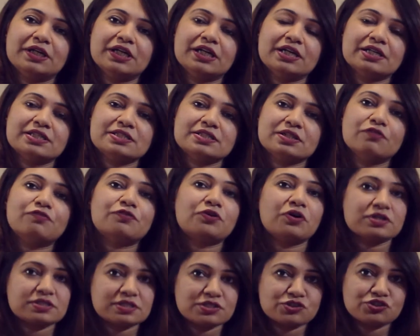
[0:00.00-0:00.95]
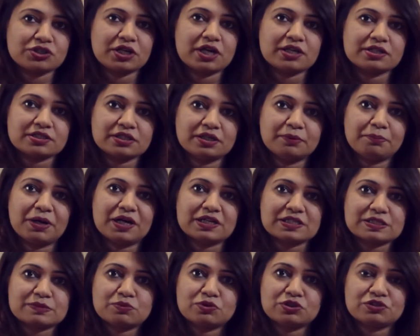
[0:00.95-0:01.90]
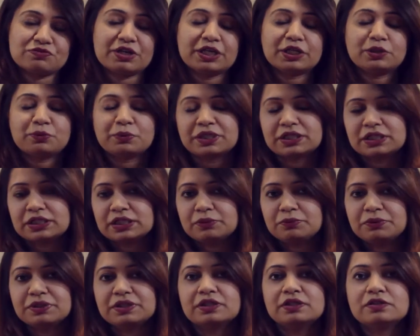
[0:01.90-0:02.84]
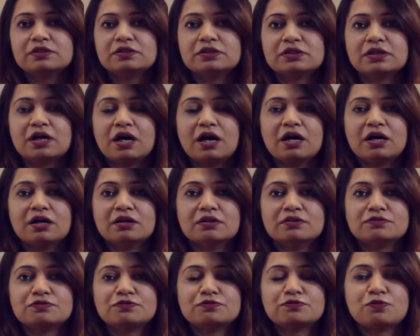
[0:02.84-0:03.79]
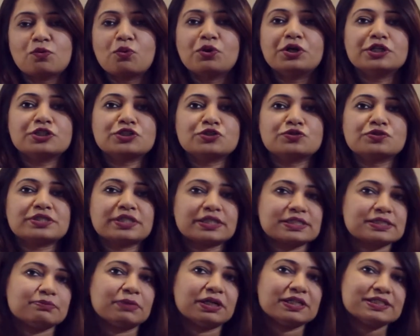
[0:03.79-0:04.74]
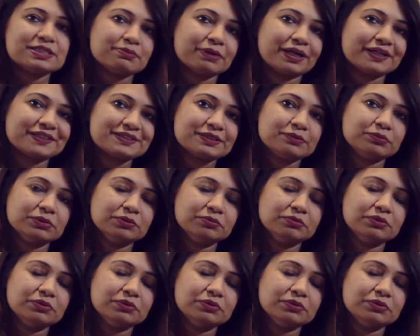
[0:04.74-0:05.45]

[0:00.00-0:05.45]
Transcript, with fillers: is, of course, that you get a passport very quickly within uh, four to six months maximum.